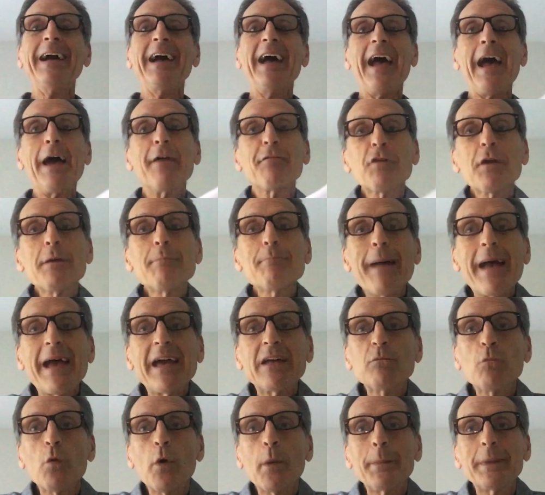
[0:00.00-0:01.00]
Every
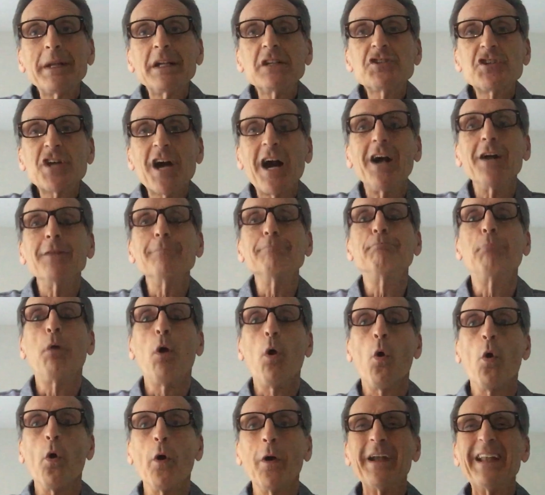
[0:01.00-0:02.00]
man, woman, and child
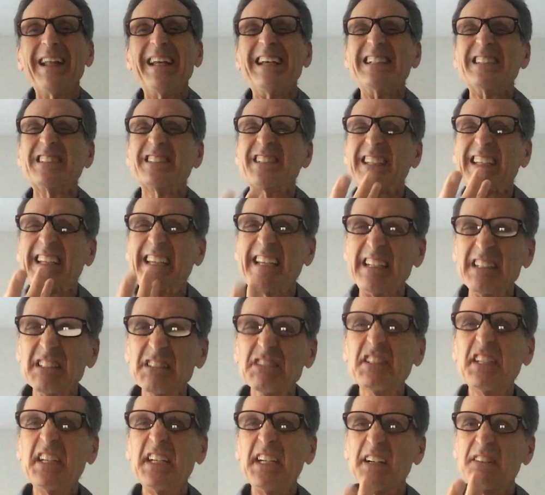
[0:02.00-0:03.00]
born is
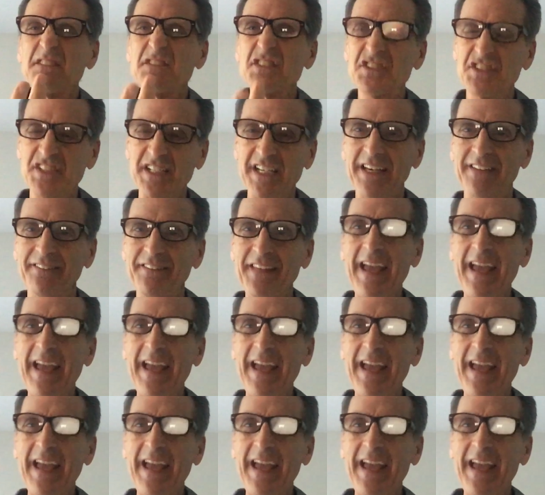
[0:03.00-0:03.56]
guilty of sin.